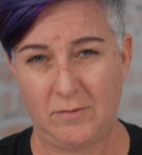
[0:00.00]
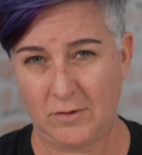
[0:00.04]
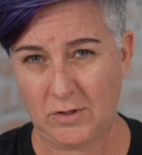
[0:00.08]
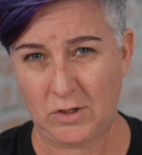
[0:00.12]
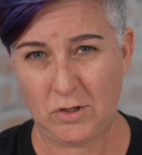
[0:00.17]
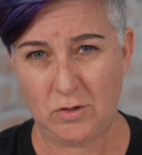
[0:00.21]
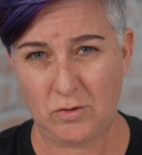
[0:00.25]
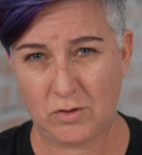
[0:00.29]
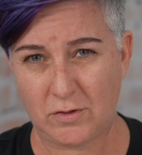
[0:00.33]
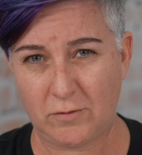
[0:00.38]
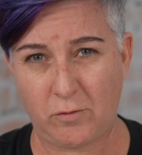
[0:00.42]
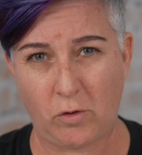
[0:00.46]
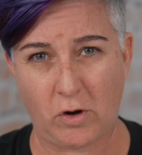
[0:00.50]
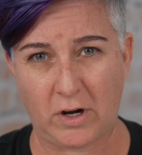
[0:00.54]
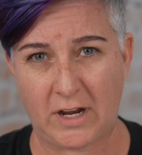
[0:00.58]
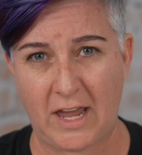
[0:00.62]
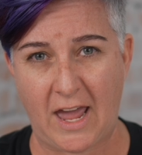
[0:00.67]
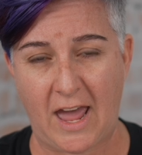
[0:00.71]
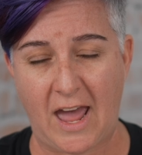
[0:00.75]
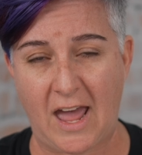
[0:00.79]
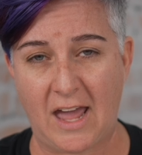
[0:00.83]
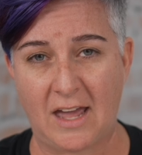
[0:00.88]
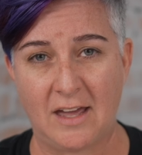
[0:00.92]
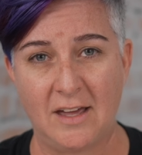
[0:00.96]
use
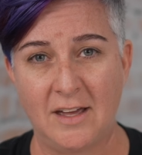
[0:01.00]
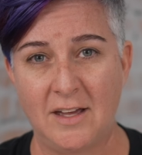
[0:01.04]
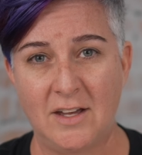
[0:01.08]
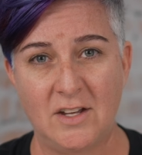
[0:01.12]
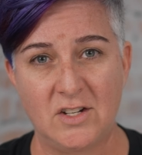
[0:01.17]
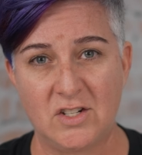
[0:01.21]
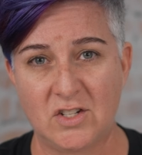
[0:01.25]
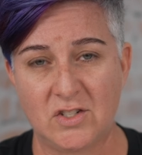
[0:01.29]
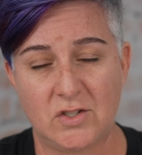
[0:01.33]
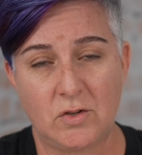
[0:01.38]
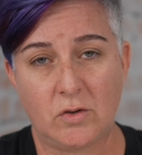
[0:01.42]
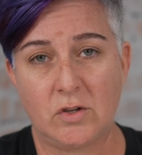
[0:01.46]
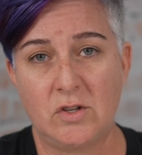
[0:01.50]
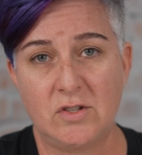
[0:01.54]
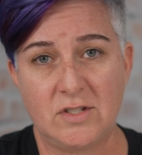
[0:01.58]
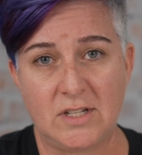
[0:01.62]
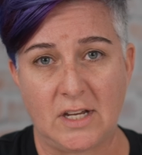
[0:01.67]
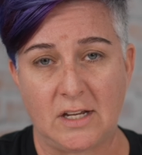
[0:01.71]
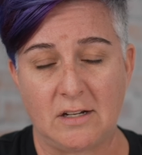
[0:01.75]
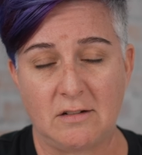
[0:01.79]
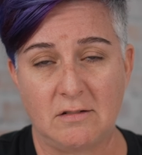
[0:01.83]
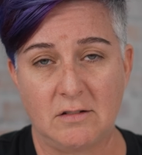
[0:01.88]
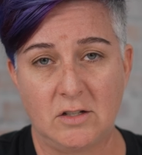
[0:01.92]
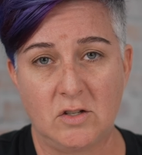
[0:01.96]
4K, just don't use it.